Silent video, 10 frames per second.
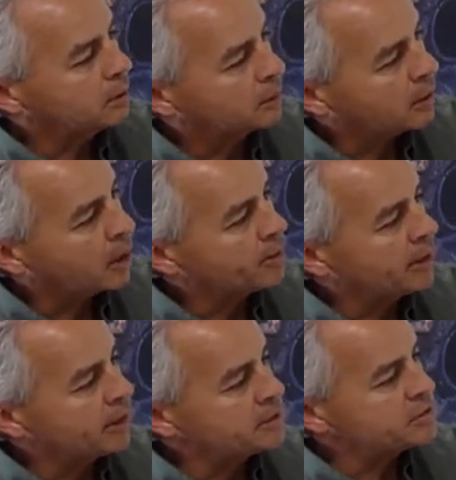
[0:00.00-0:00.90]

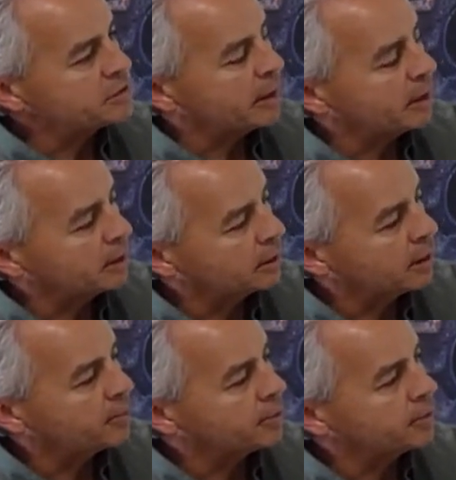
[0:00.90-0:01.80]
carbonates and
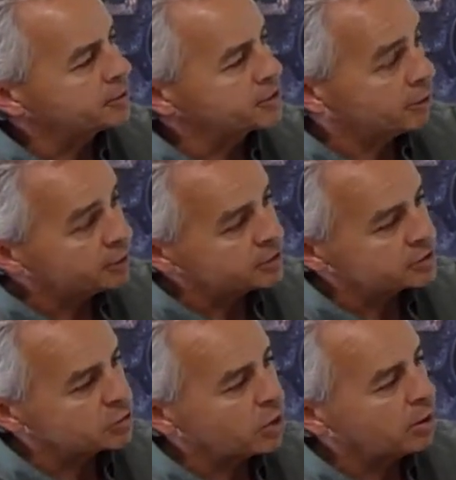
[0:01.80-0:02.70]
copper sulfates
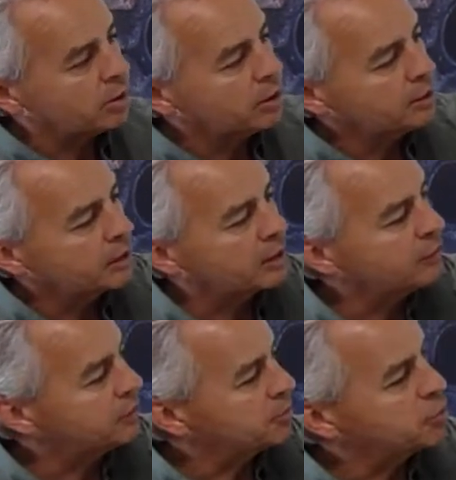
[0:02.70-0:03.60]
as well that give
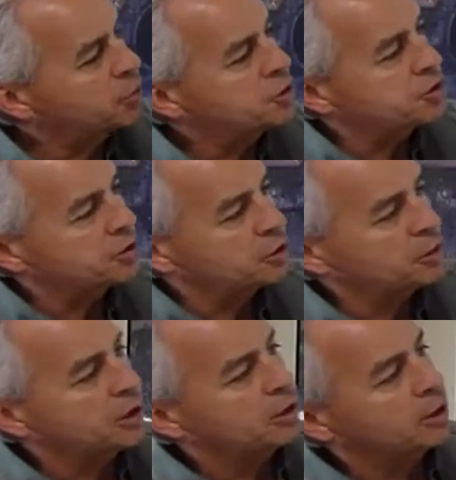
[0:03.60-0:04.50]
it the bluish and the
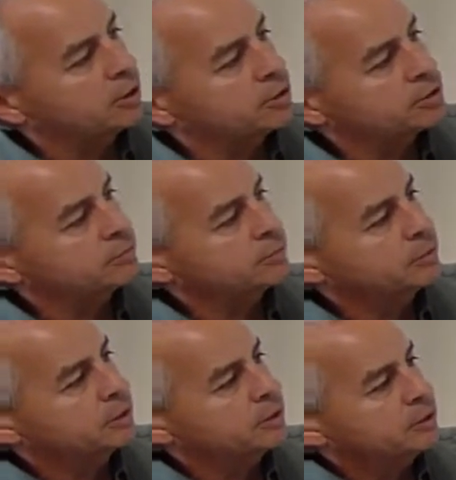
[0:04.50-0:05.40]
green colors.
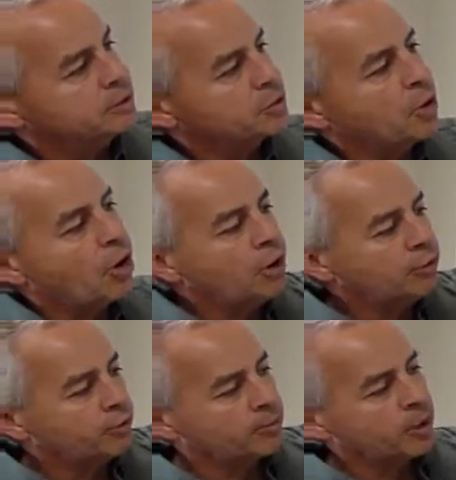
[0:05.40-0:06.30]
So all
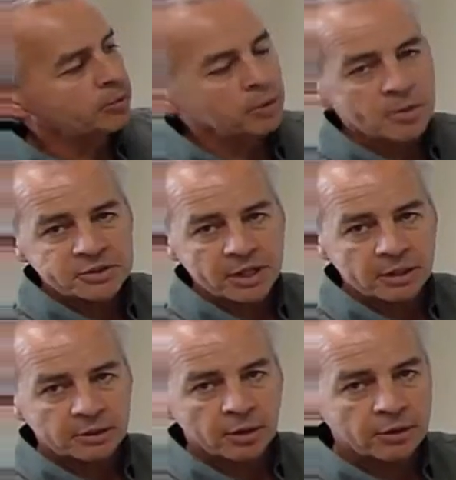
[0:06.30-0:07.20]
of them are
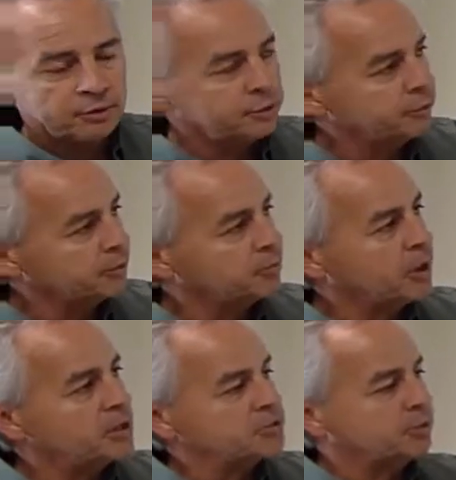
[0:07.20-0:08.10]
represented. All the different
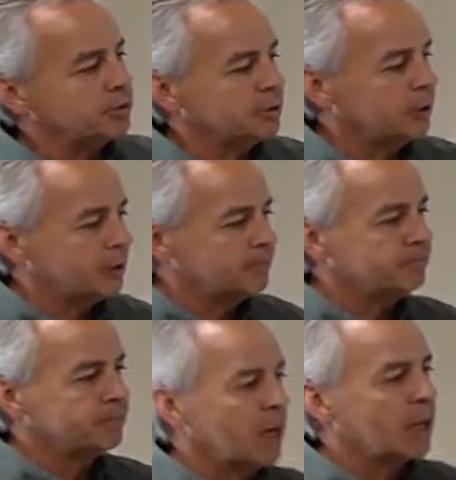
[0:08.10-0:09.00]
possible
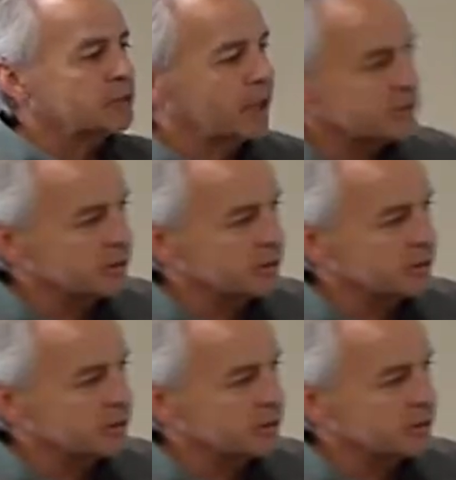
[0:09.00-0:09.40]
oxides of